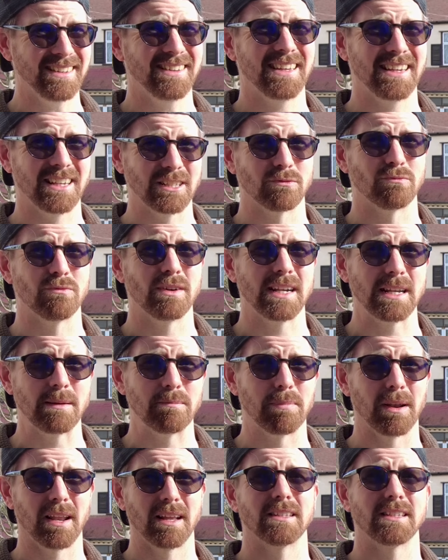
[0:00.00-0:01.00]
think it's really
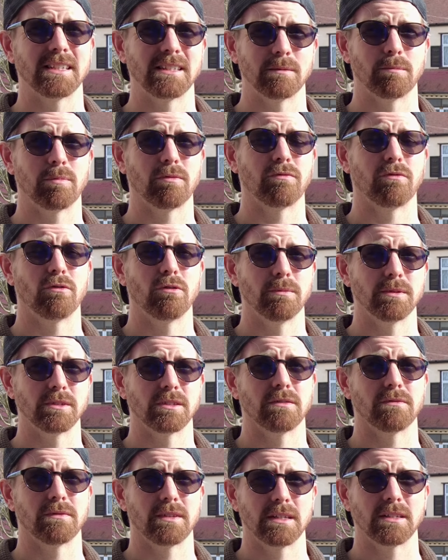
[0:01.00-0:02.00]
blunting the
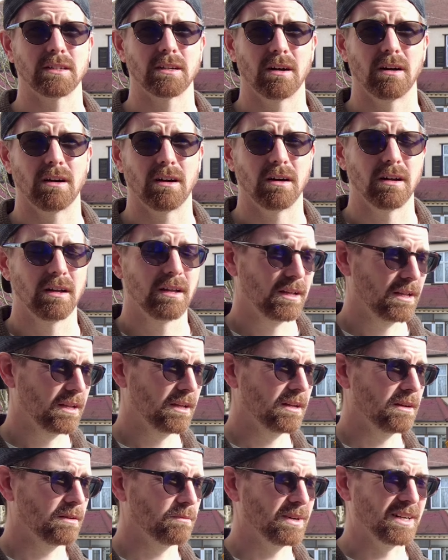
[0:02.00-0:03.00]
performance of this car.
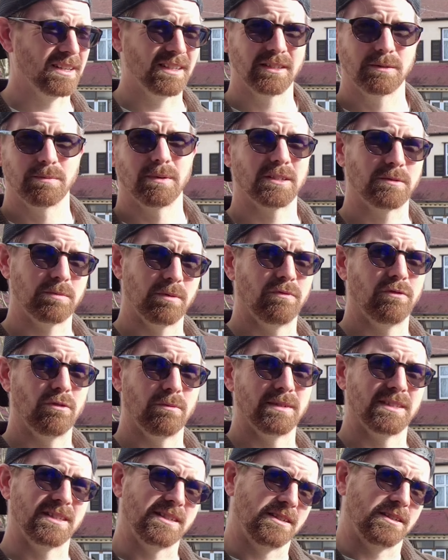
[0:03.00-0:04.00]
Well, as much
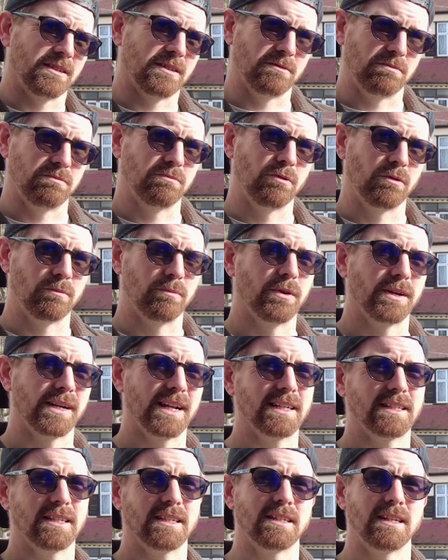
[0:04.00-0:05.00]
performance as a
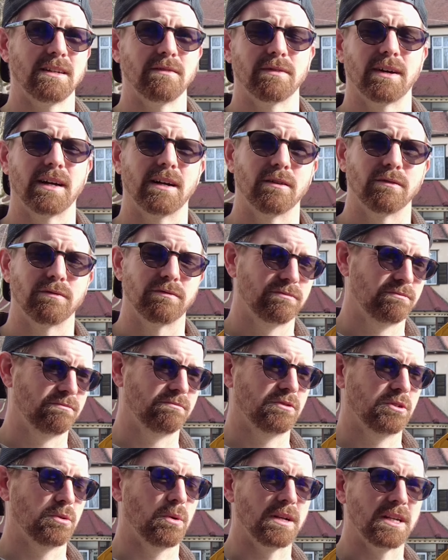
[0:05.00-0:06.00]
1.8 16 valve
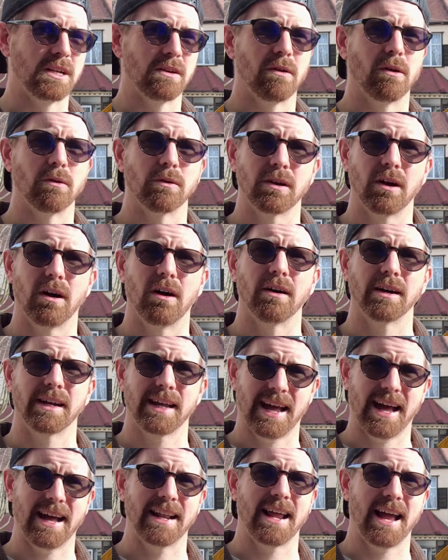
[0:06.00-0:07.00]
20-year-old car
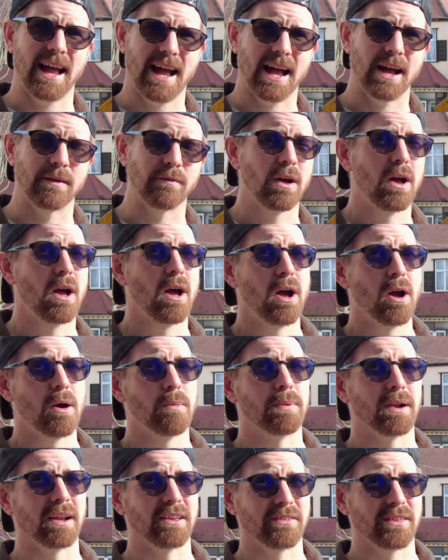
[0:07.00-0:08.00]
can have,
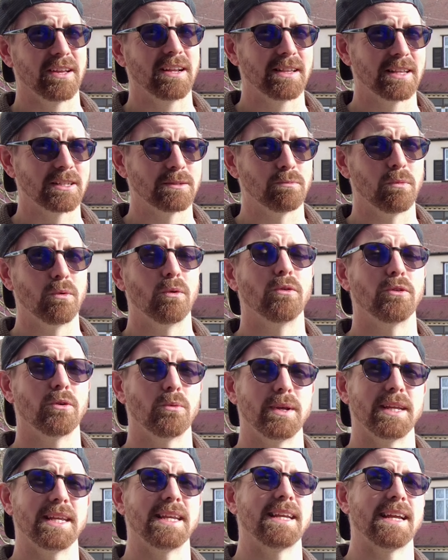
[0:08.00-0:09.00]
but I think there's more that
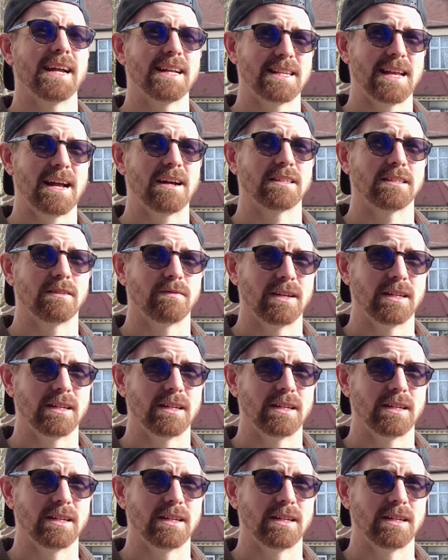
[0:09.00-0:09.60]
we can get out of